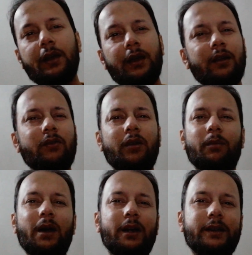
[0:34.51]
It
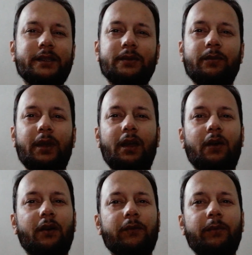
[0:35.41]
reminds me
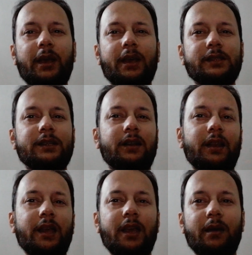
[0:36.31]
of Meghan's
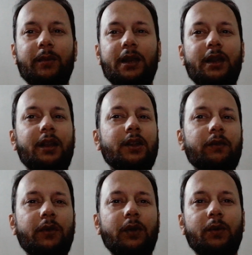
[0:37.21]
claim in an
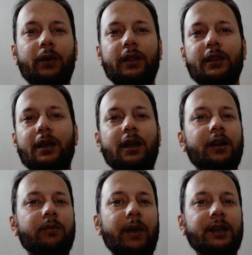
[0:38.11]
interview in the
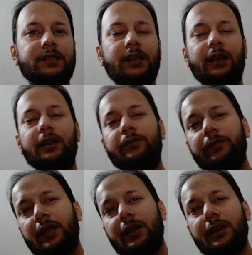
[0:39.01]
Cut magazine
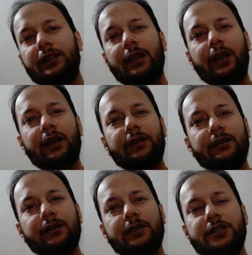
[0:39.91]

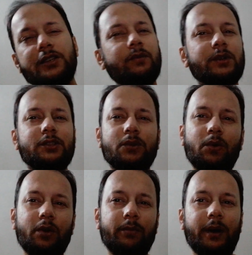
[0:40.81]
that she was
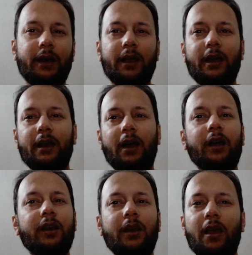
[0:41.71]
told by an
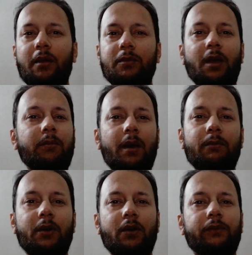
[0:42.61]
unnamed
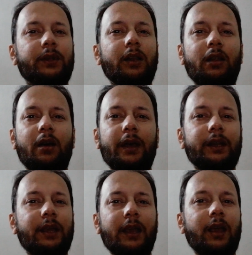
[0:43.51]
member of the Lion
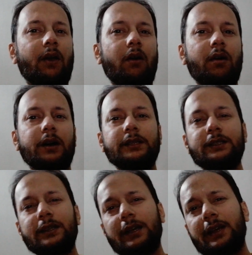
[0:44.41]
King
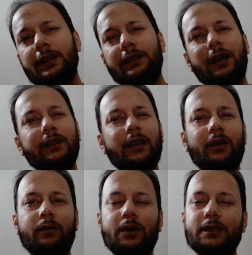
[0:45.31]
cast that there
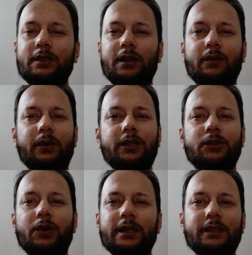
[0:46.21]
was
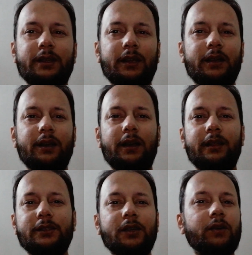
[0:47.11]
rejoicing
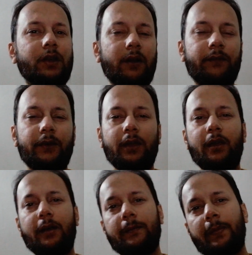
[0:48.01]
in South
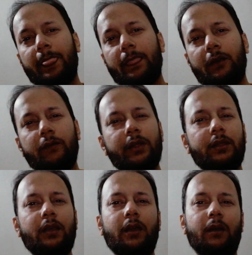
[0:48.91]
Africa when
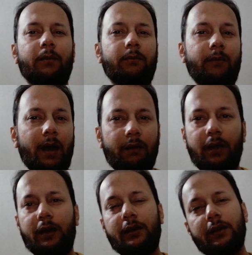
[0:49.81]
they
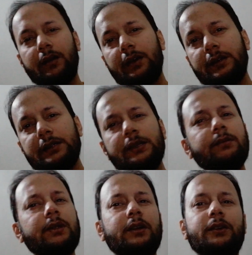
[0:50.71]
married.
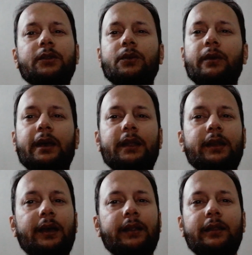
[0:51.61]
Similar to
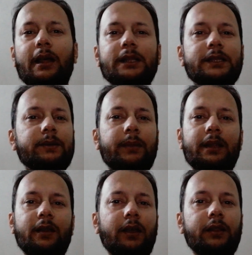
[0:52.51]
when Nelson
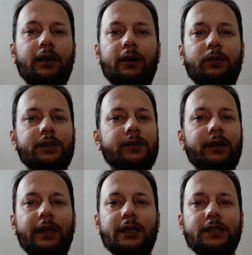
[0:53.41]
Mandela was
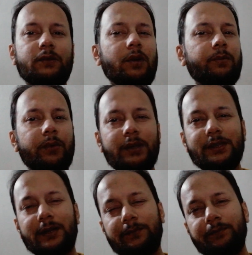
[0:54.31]
released from
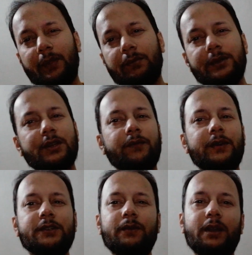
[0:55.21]
prison, Mr.
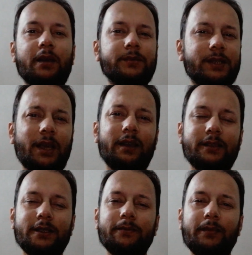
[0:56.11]
Fitzwilliams says.